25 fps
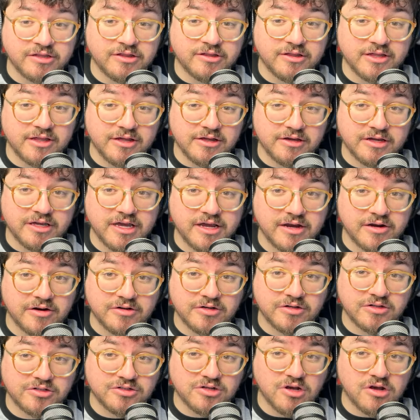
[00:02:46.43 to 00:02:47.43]
the
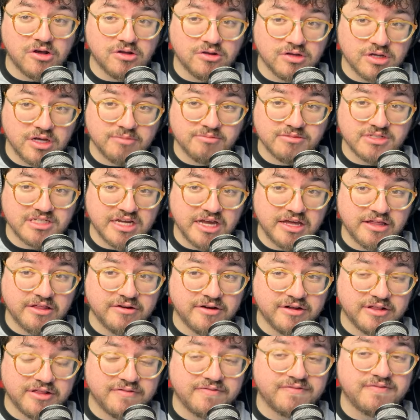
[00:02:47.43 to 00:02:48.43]
characters all come
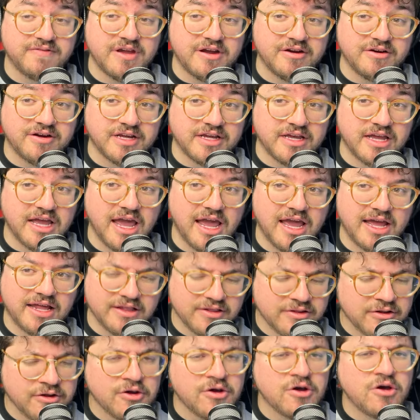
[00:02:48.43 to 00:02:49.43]
together at the very
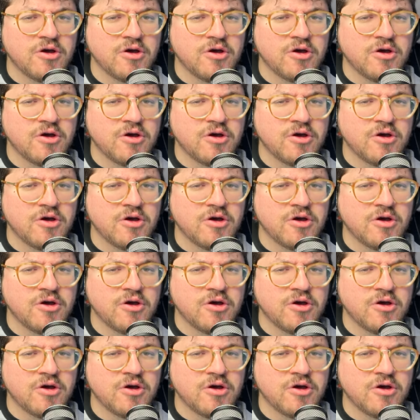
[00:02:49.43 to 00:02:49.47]
end,